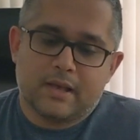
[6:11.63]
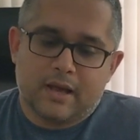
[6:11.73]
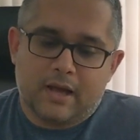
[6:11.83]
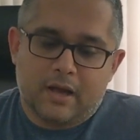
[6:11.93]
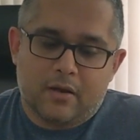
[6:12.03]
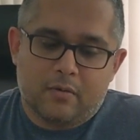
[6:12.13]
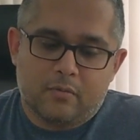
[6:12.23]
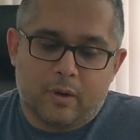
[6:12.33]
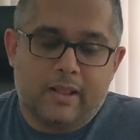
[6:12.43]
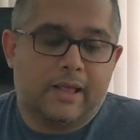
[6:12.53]

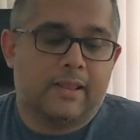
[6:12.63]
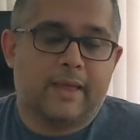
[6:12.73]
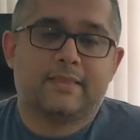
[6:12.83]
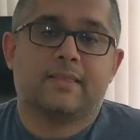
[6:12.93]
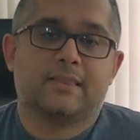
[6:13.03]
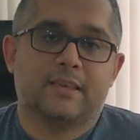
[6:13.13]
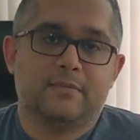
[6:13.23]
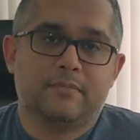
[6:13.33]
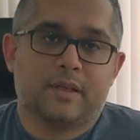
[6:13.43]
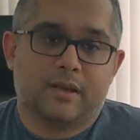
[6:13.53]
While I like that theme,